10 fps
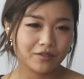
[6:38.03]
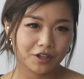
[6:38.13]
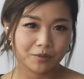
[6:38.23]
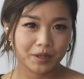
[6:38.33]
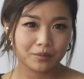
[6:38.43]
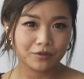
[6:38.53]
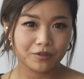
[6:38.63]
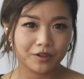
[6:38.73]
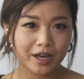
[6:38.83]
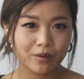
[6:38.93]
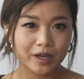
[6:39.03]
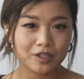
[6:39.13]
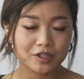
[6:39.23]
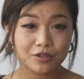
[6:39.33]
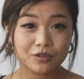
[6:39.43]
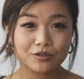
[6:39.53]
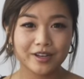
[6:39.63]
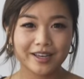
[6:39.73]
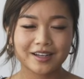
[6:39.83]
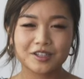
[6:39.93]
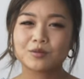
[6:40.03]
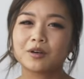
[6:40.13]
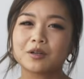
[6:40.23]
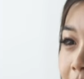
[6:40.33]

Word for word: to be something there that you'll find interesting.